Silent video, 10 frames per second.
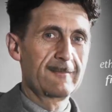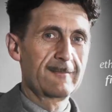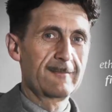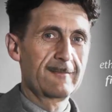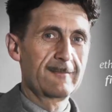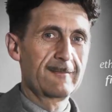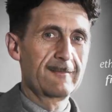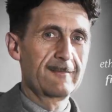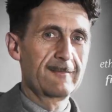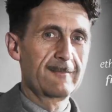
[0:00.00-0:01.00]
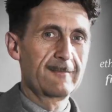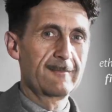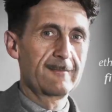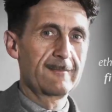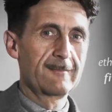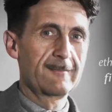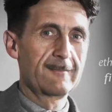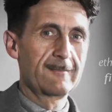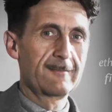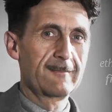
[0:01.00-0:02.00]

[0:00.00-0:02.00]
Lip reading: No one is speaking in this clip.